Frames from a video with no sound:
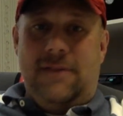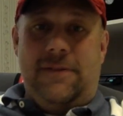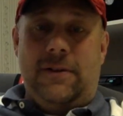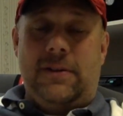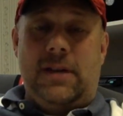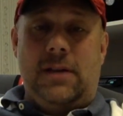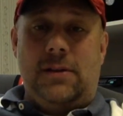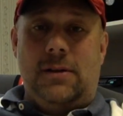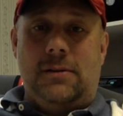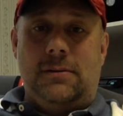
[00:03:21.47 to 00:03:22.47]
Fear of the
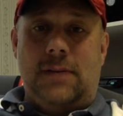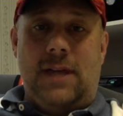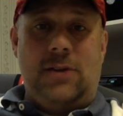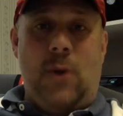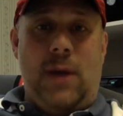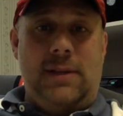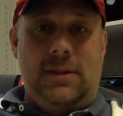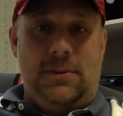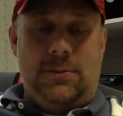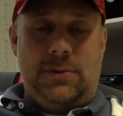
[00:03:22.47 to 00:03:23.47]
unknown. I had no idea
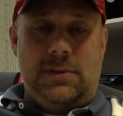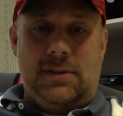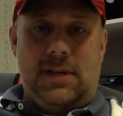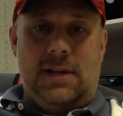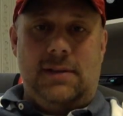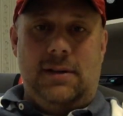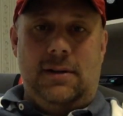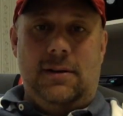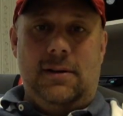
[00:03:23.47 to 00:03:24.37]
what was inside there.